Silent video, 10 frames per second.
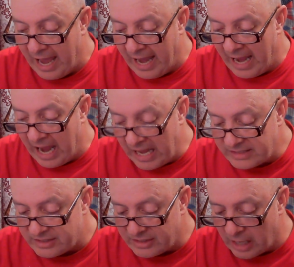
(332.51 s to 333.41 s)
A
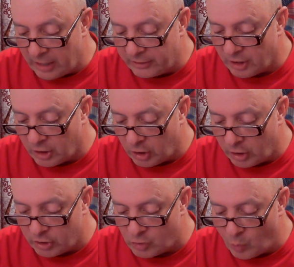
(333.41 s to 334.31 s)
hot start
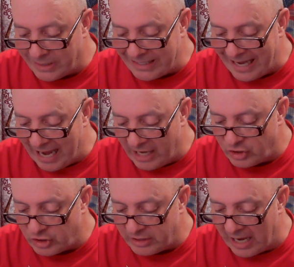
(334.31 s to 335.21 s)
occurs when the
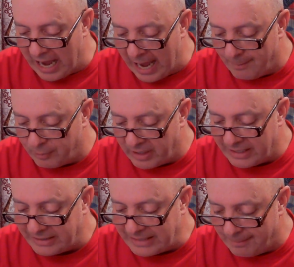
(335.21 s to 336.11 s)
engine
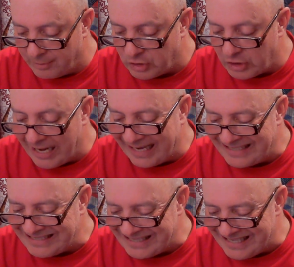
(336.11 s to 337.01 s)
operating temperature
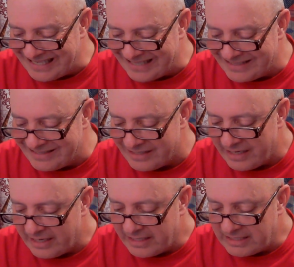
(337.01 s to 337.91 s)
exceeds
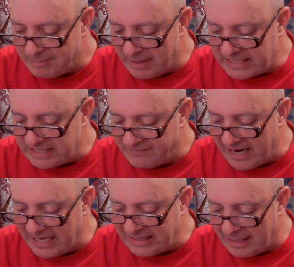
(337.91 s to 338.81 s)

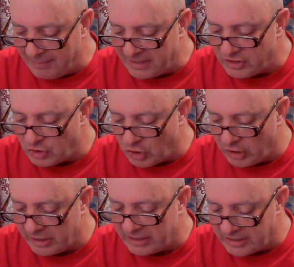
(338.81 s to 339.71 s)
specified limits
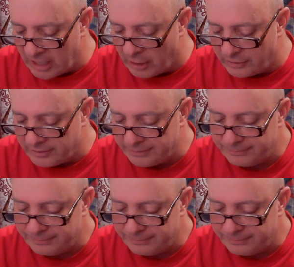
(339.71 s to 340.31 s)
during start.